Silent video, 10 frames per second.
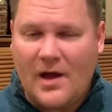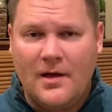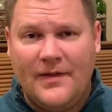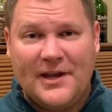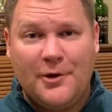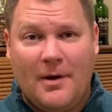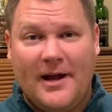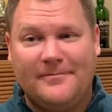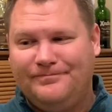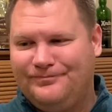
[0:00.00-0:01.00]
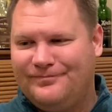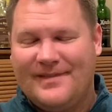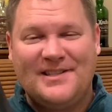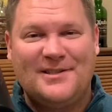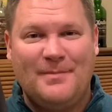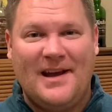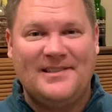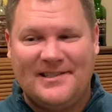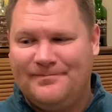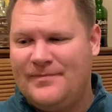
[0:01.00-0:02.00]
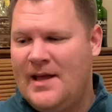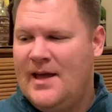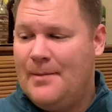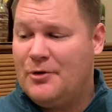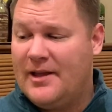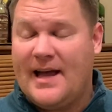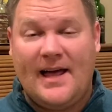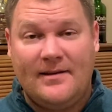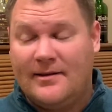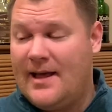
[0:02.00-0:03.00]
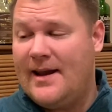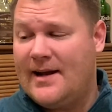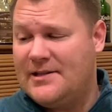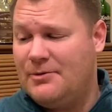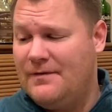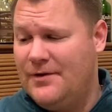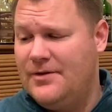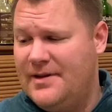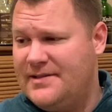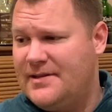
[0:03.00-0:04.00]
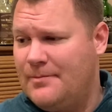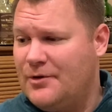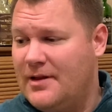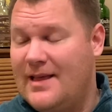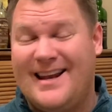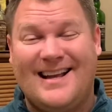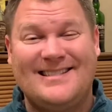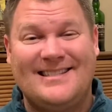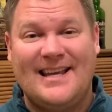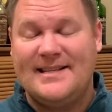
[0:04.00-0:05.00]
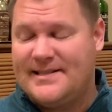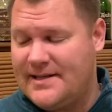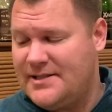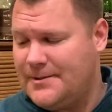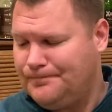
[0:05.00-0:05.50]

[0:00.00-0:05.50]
Thank you, Mike. This is amazing. I'm really glad I got to review this. I'm really glad I got to taste this.